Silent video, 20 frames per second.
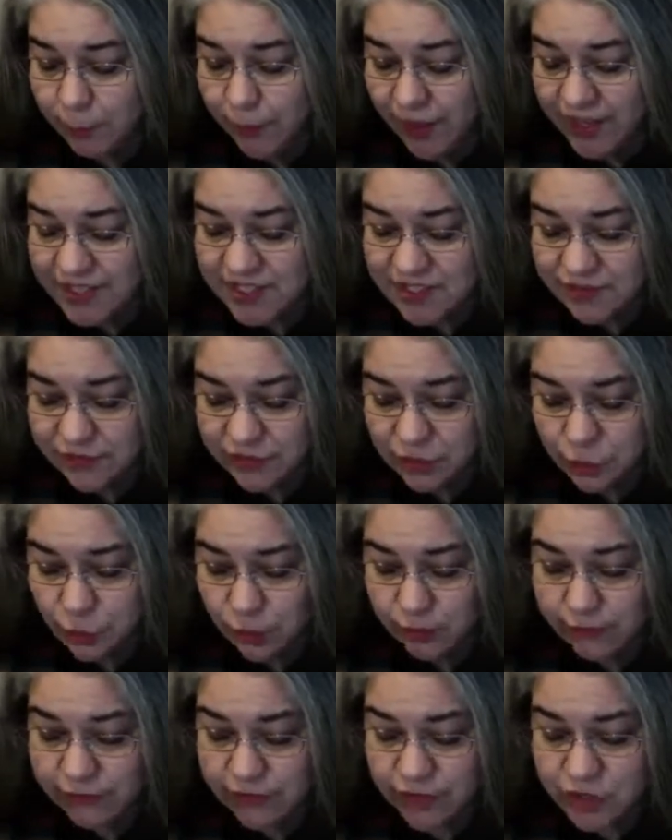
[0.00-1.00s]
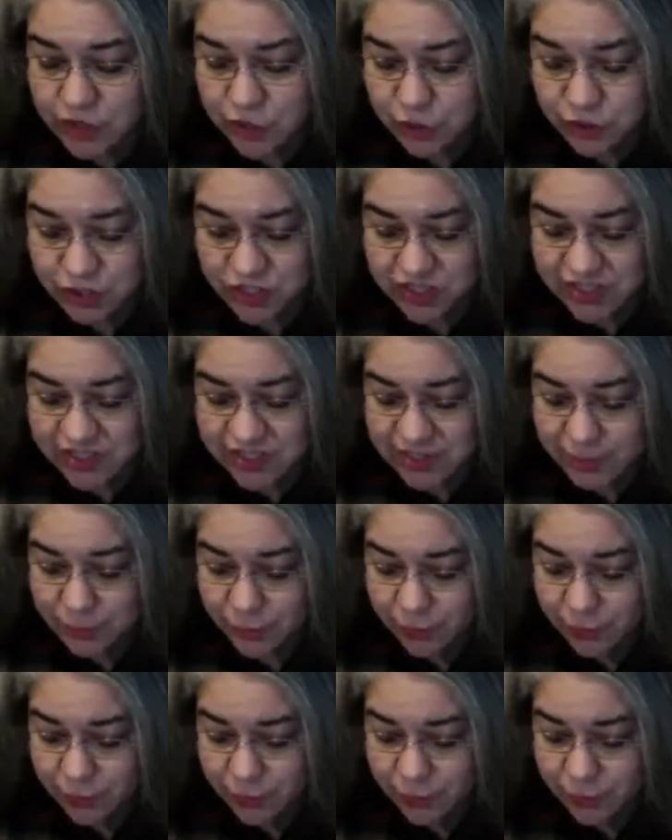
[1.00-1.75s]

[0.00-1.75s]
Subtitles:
the best view of the church